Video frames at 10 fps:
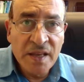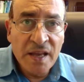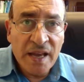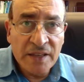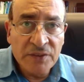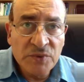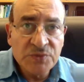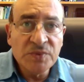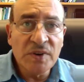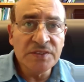And what we
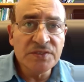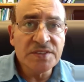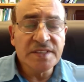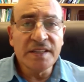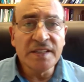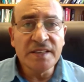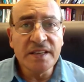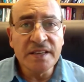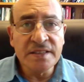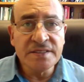want to study
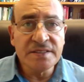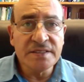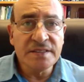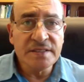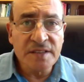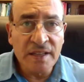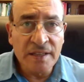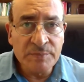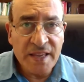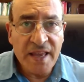is the solid
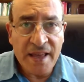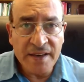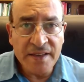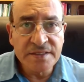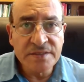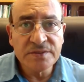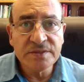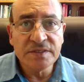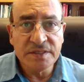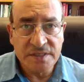mechanics.
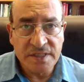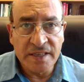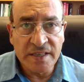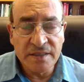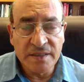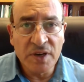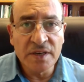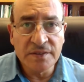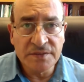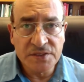It's like part
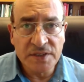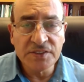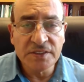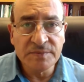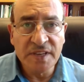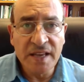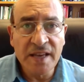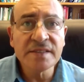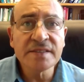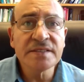of structural
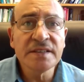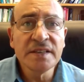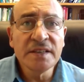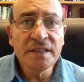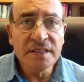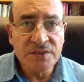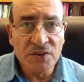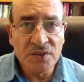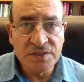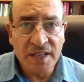mechanics. It's
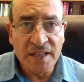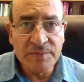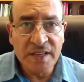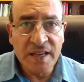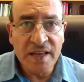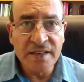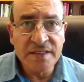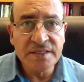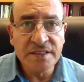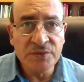called solid
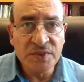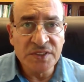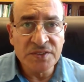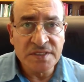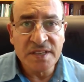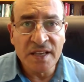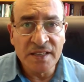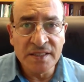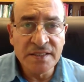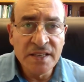mechanics, in which the
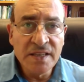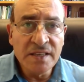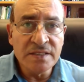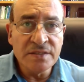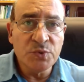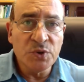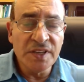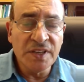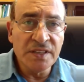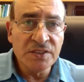solid is broken
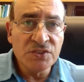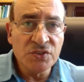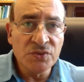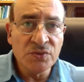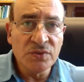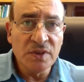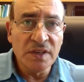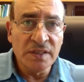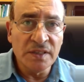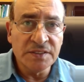into
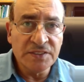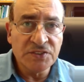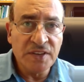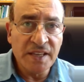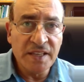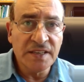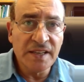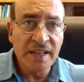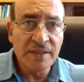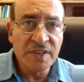tetrahedral
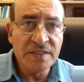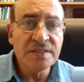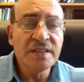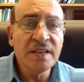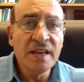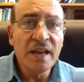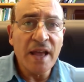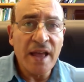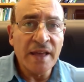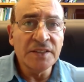elements,
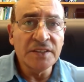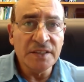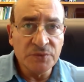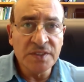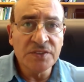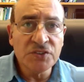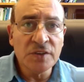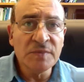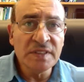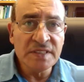and we
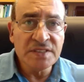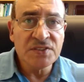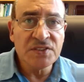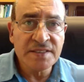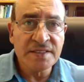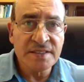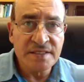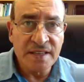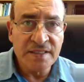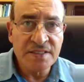determine the stresses
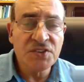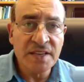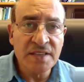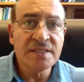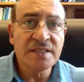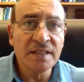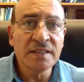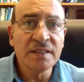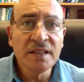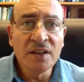and the strains in
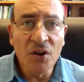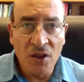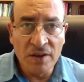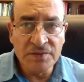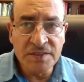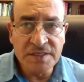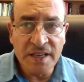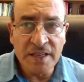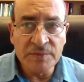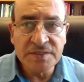all of these
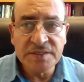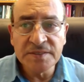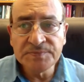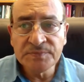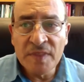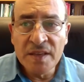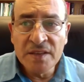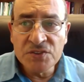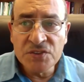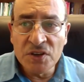elements.
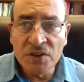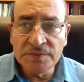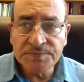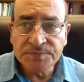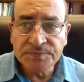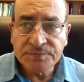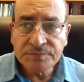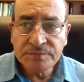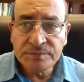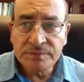So
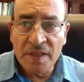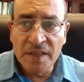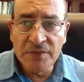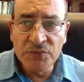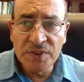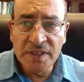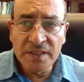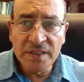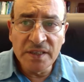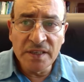if we
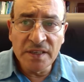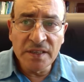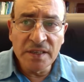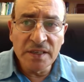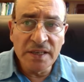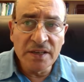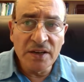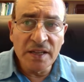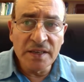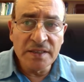click
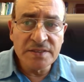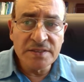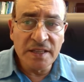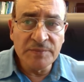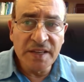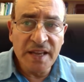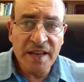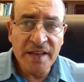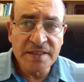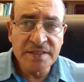on solid
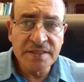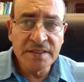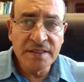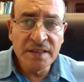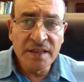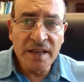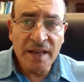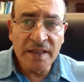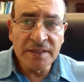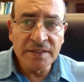mechanics
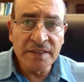and